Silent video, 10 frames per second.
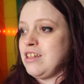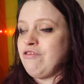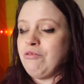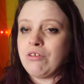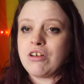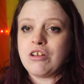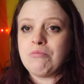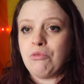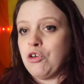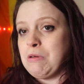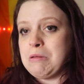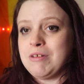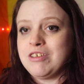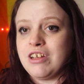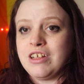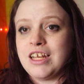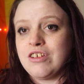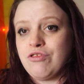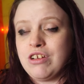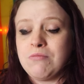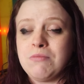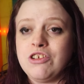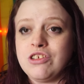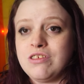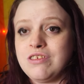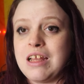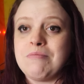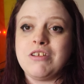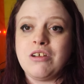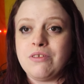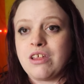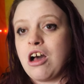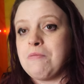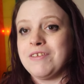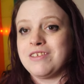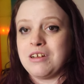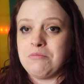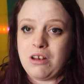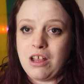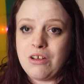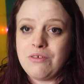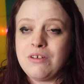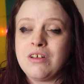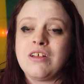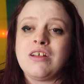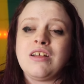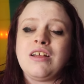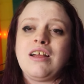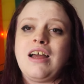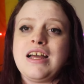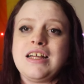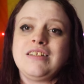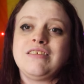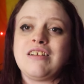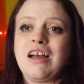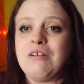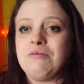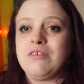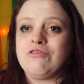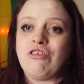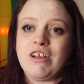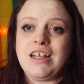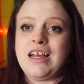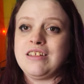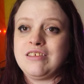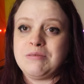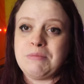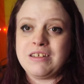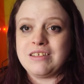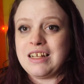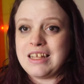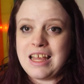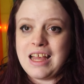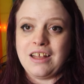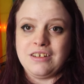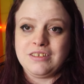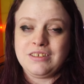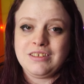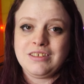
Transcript: if you want to know more about my psychiatric admissions, let me know in the comments down below. And I will try and answer best I can.